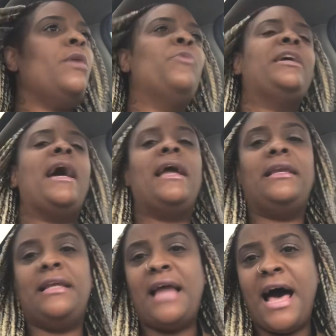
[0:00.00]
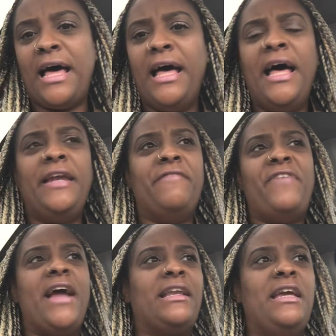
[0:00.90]
We can't deny the
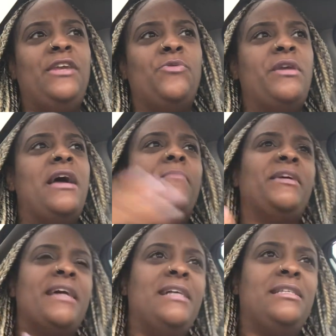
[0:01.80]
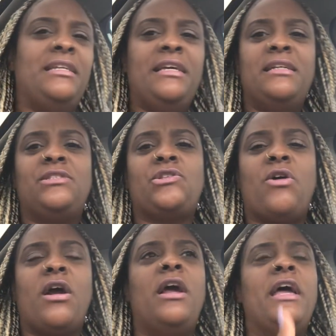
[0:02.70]
fact that he doing that. But yes, it did
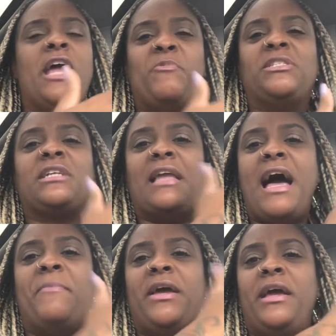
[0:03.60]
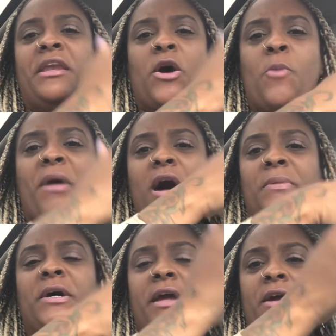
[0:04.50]
start. It was climbing in the
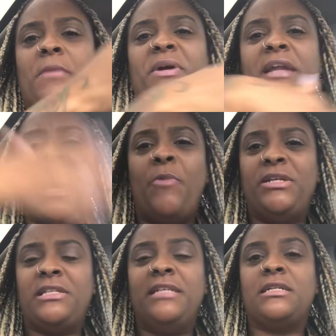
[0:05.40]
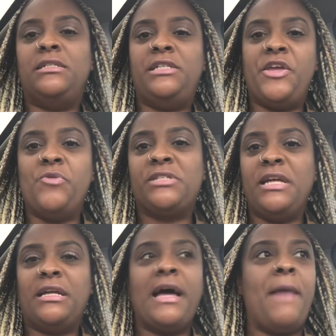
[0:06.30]
Obama era, but now it's
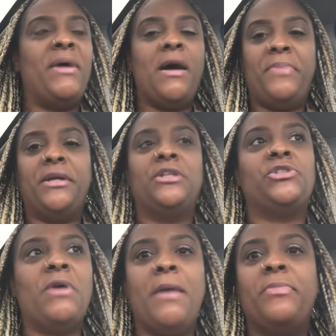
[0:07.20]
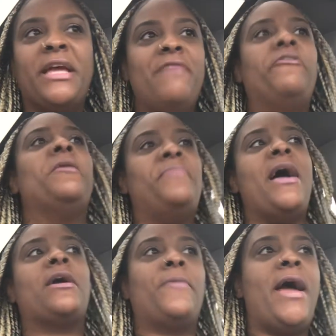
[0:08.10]
continuously climbing up under Trump. Give him
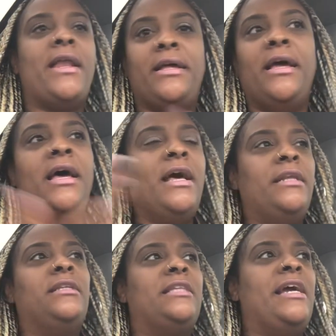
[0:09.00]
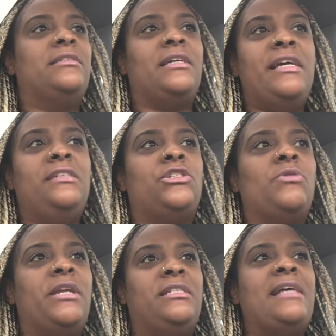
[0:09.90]
that credit. The things that he's
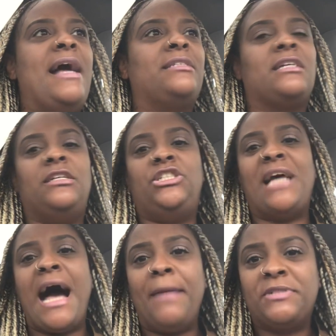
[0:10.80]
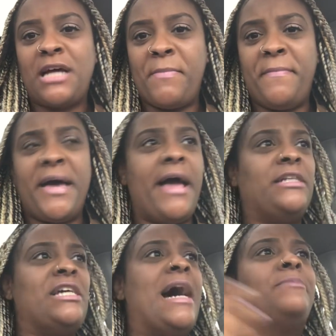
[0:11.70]
doing, the tax cuts, jobs coming
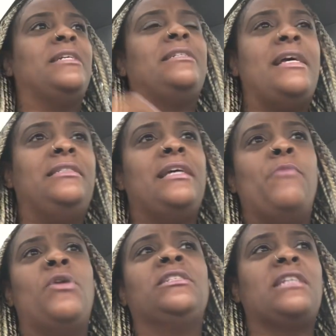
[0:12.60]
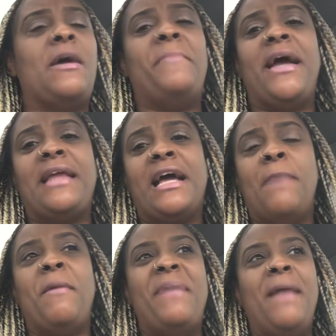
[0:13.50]
back. Jobs that they said wasn't coming back. They
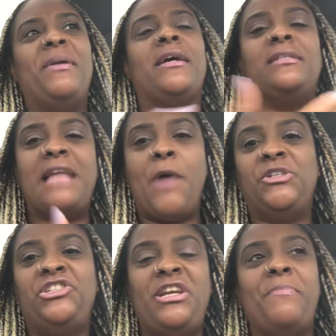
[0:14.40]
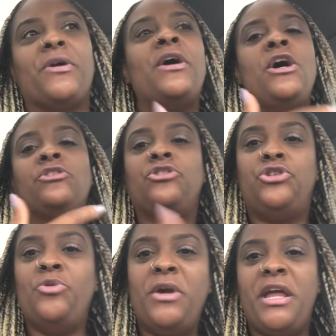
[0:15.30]
coming back because now it's cheaper to
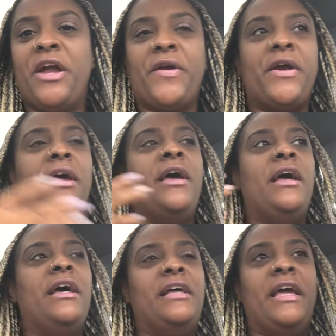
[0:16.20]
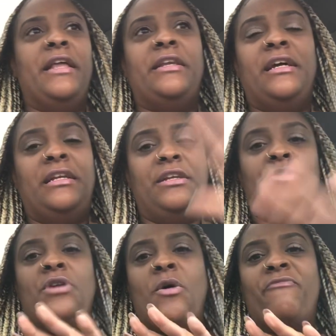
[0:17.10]
do it here, and
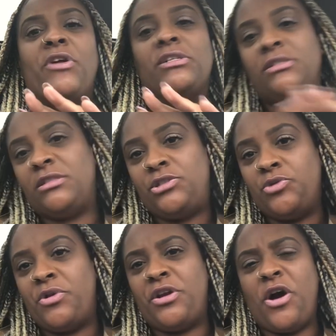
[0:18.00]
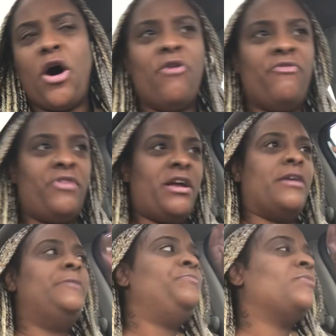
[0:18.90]
you know, versus doing it over
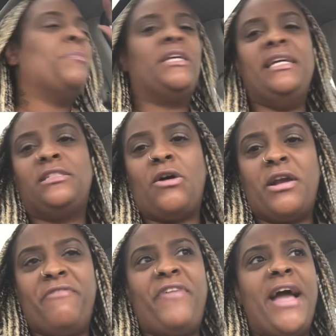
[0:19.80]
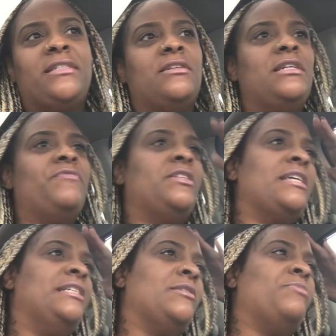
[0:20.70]
there. But these are the facts, are different
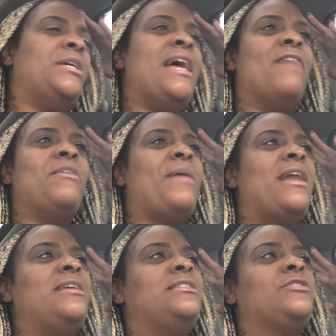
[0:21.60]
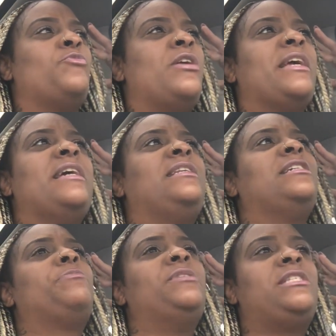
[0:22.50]
things. But everybody just want to get
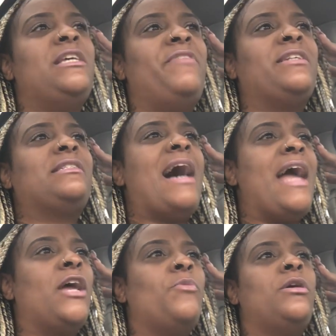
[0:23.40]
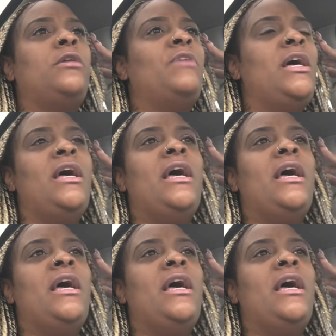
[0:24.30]
this specific title of,